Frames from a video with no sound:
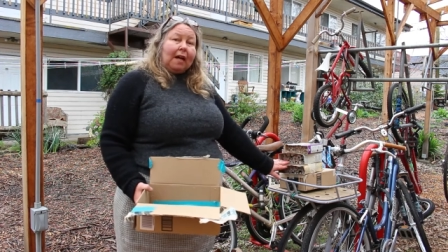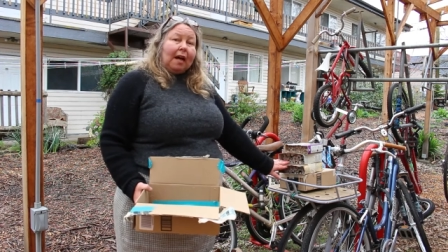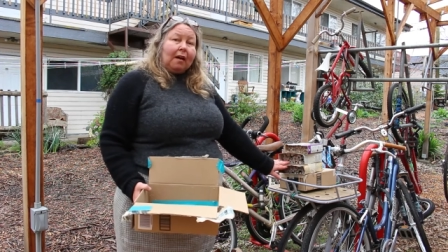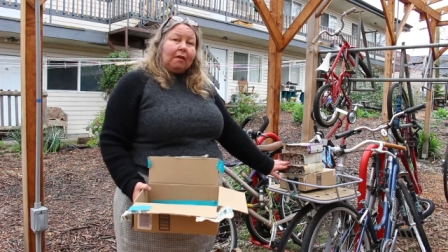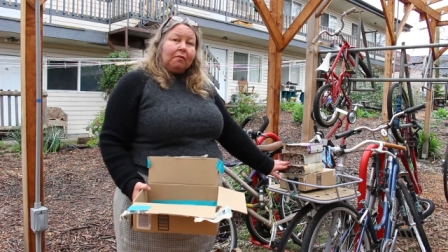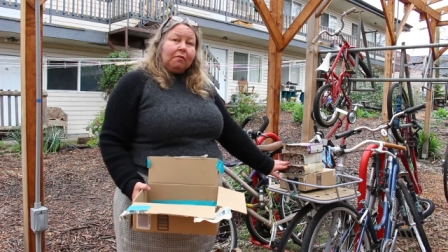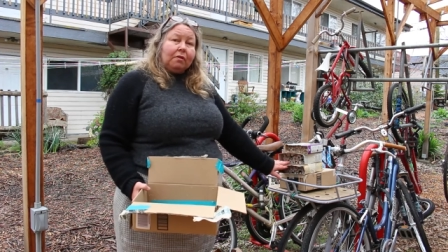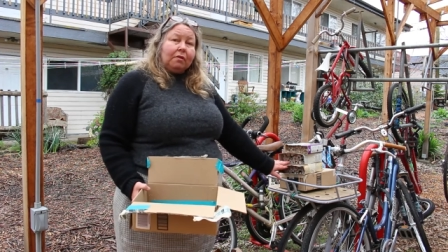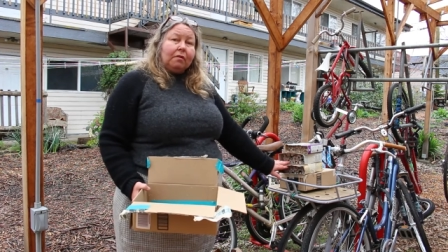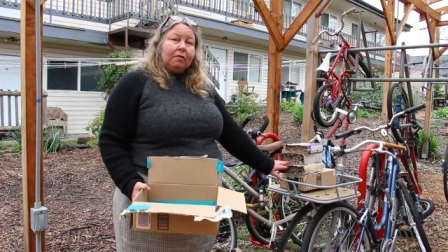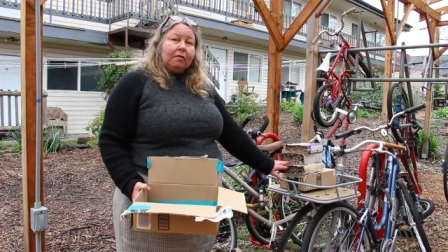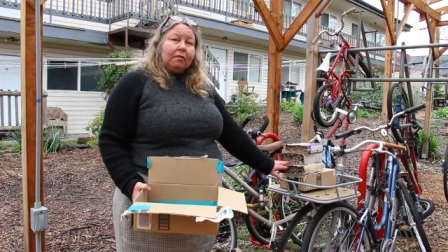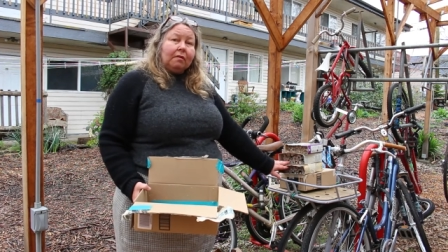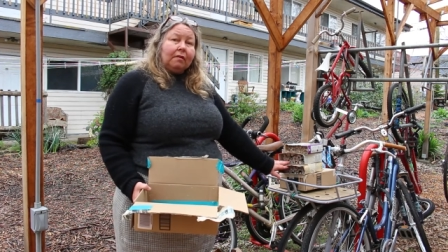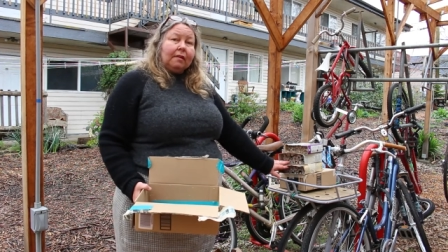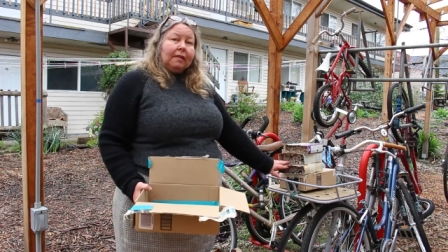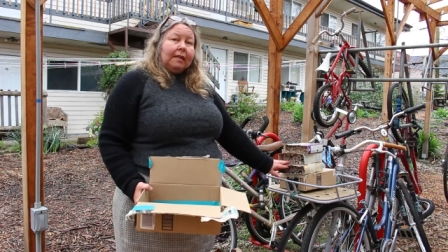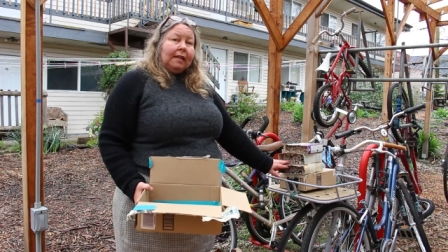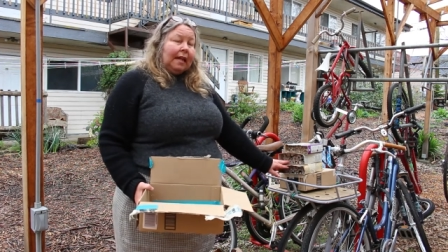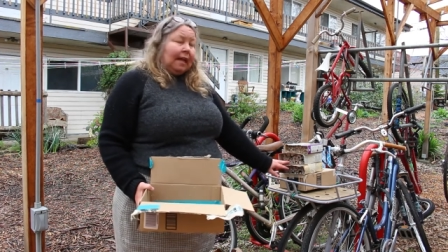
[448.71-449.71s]
out
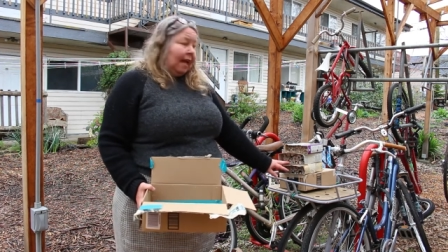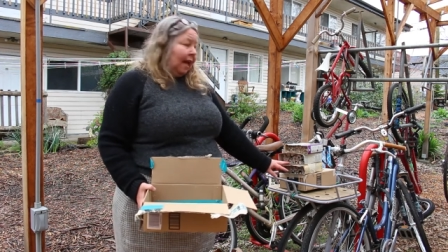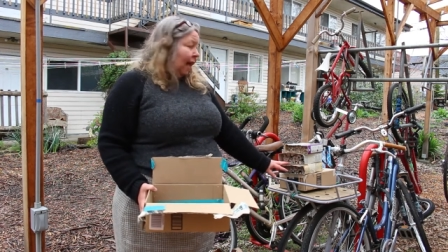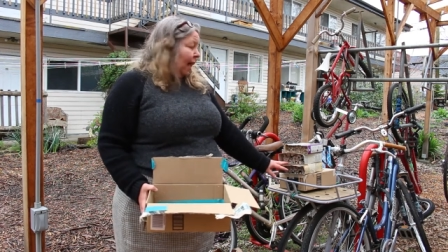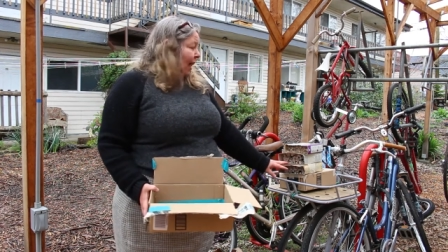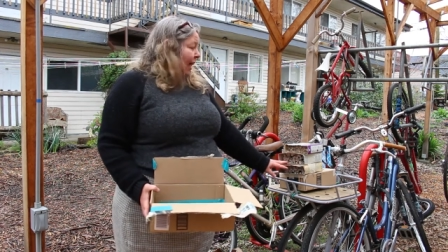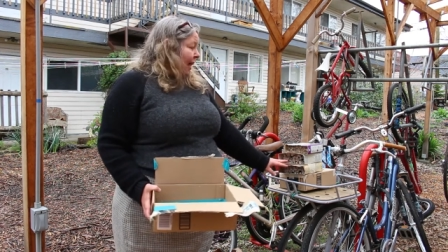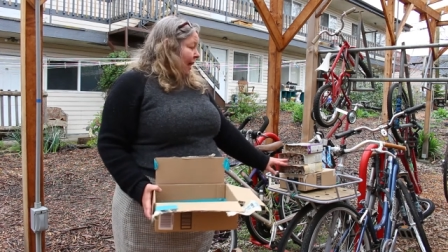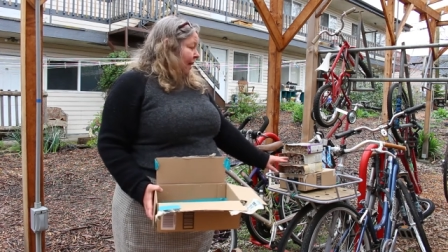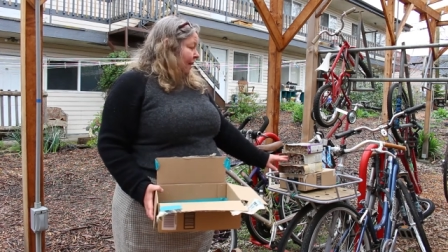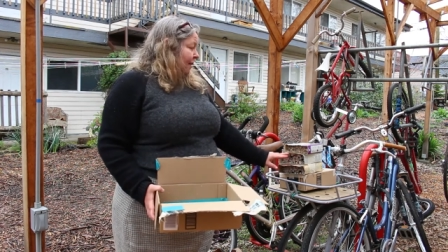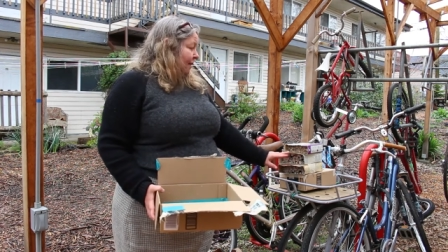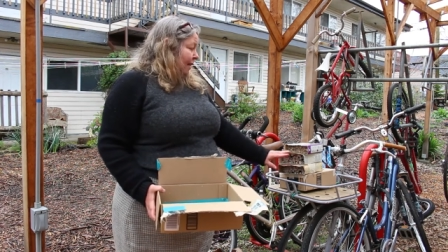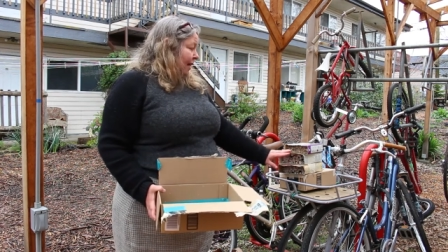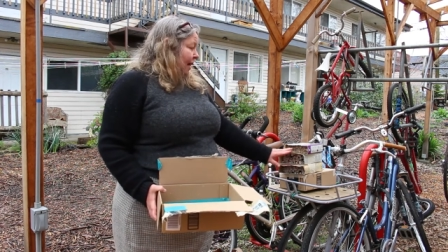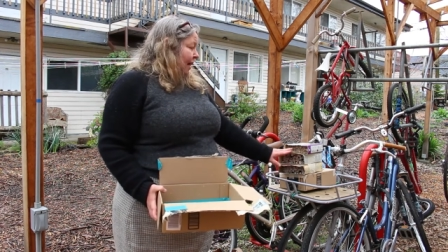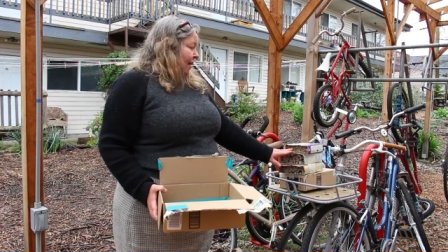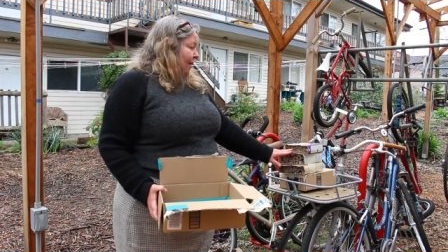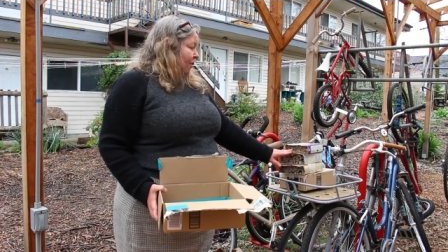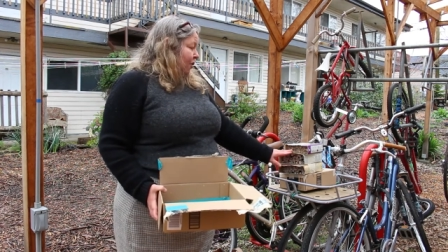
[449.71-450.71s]
and
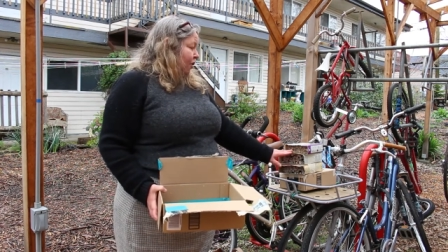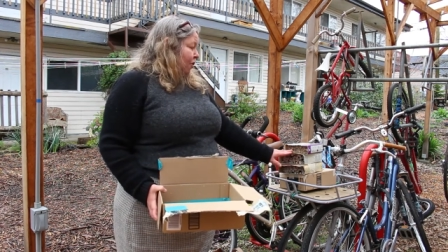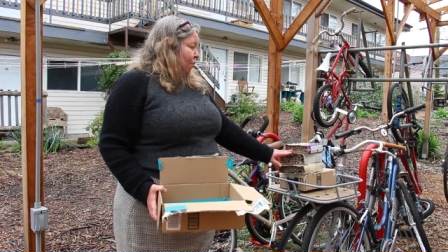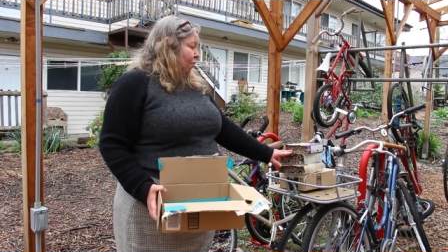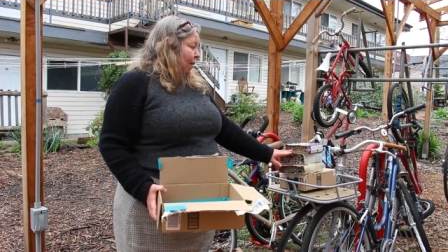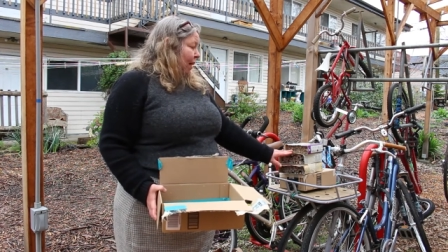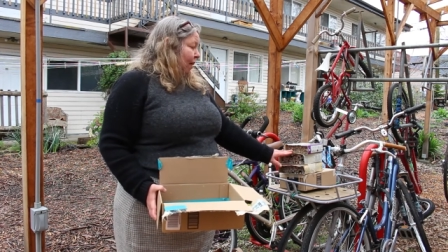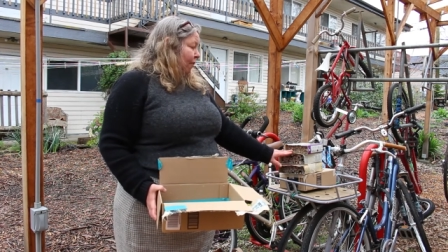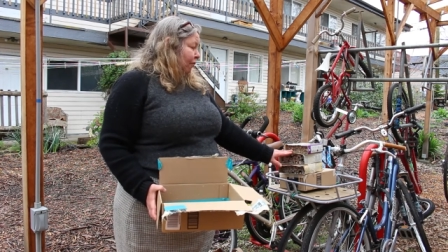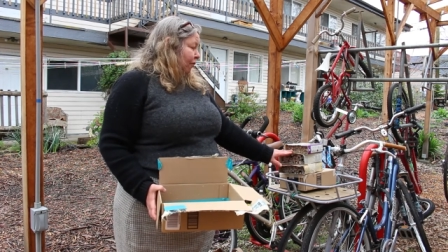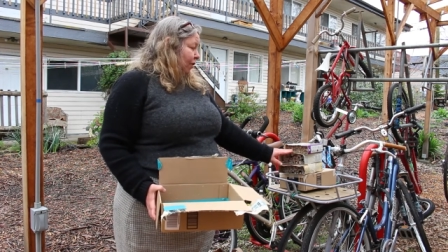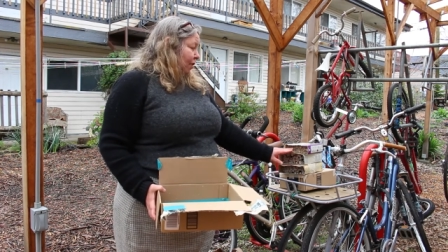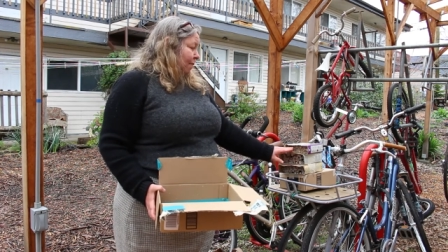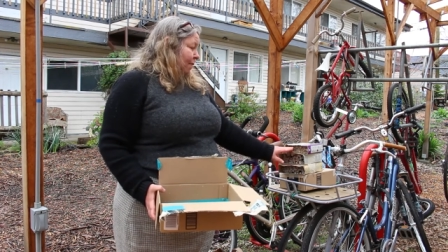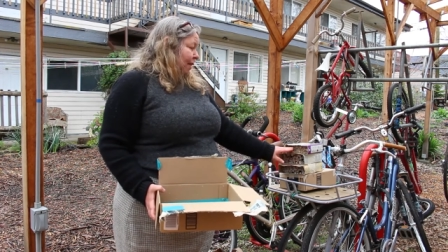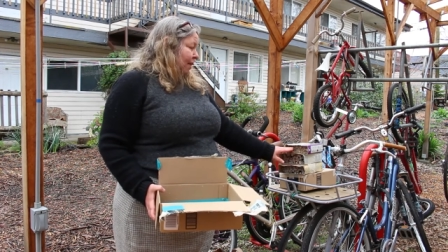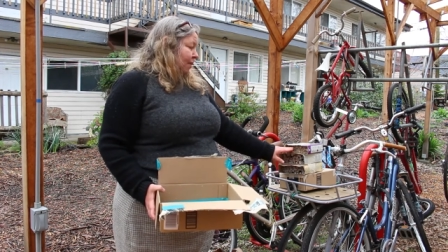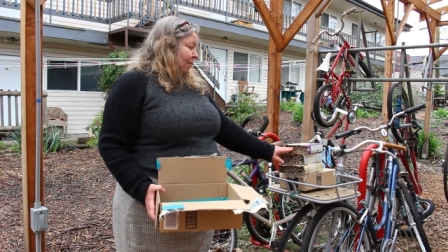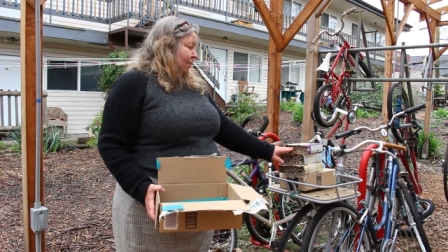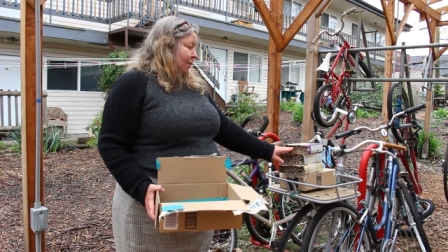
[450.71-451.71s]
then just wait for the
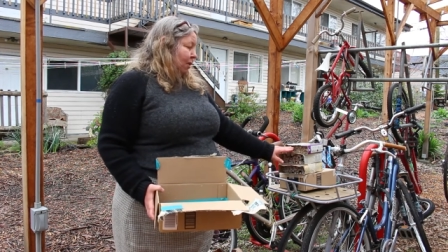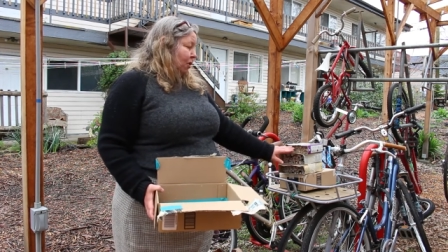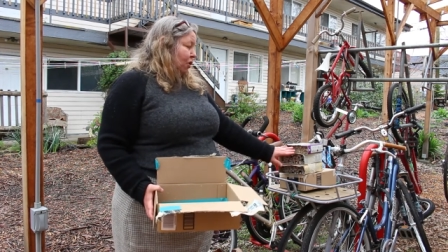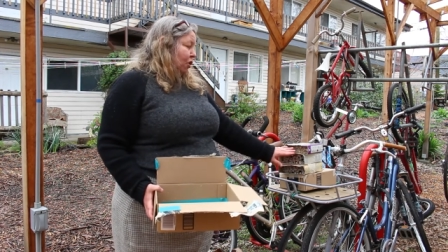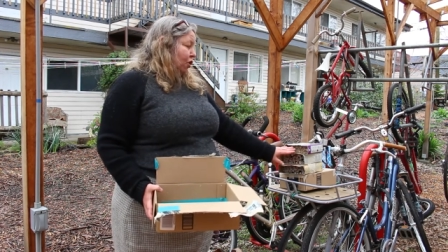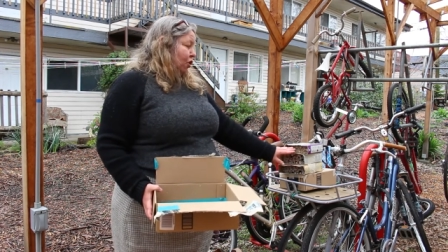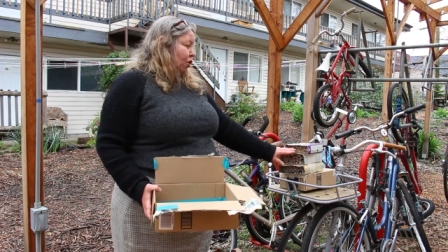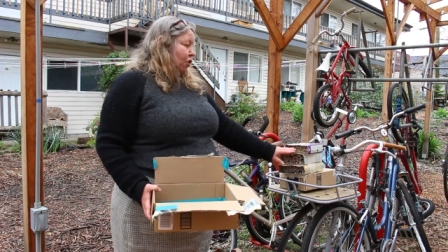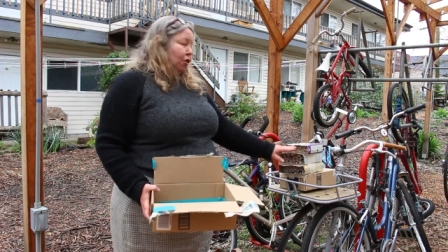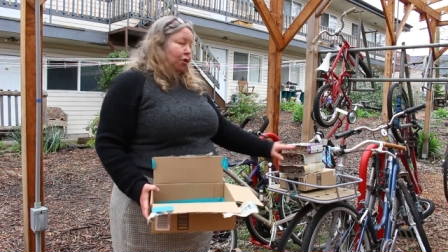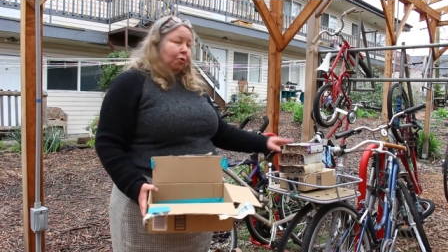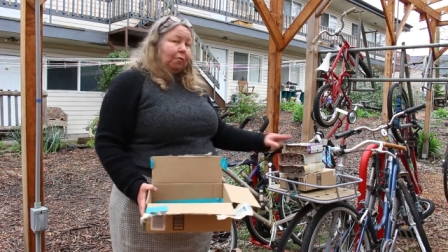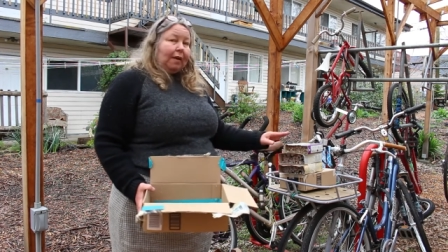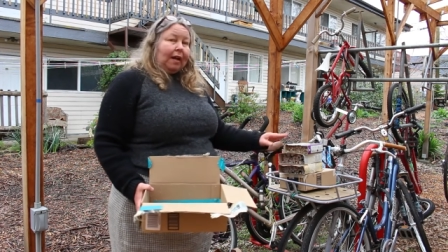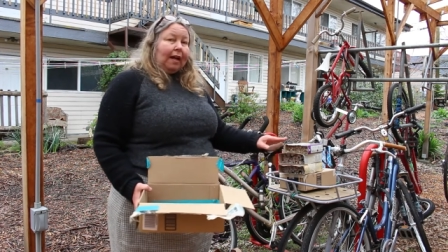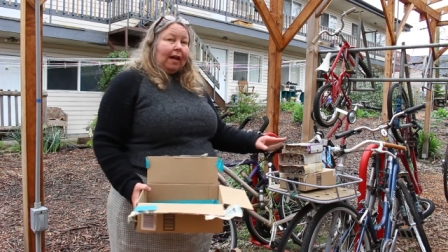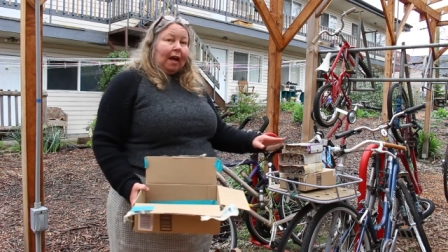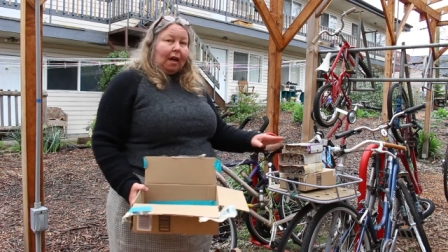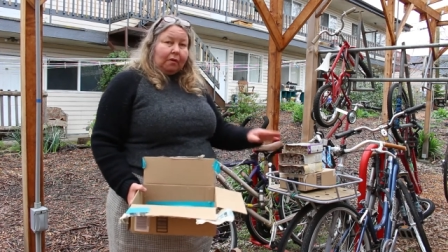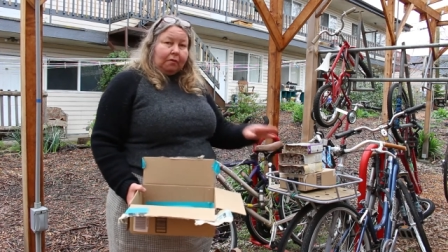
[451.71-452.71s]
mason bees to chew their
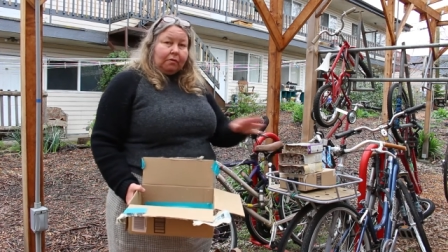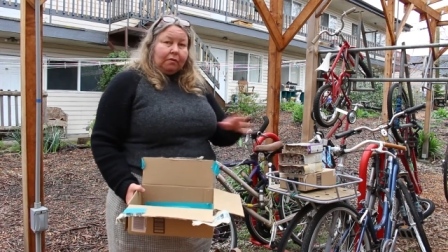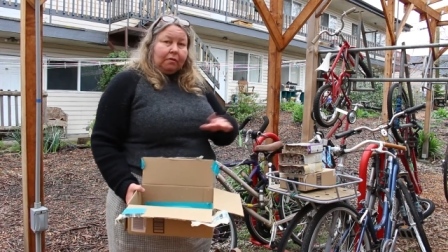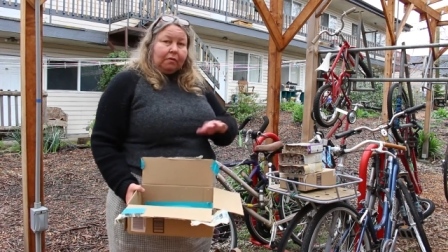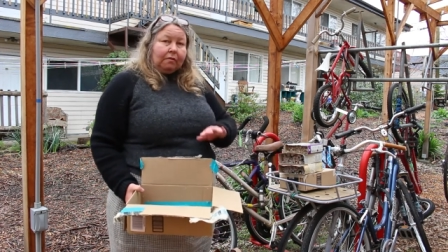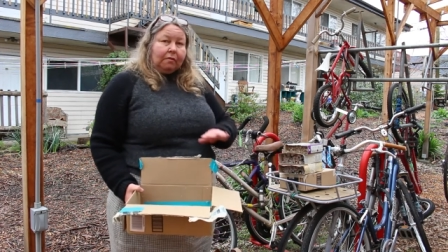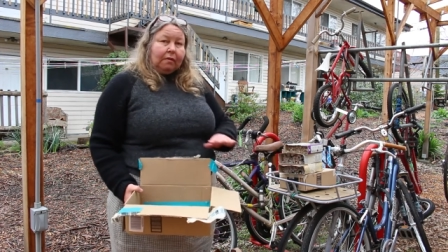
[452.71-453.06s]
way out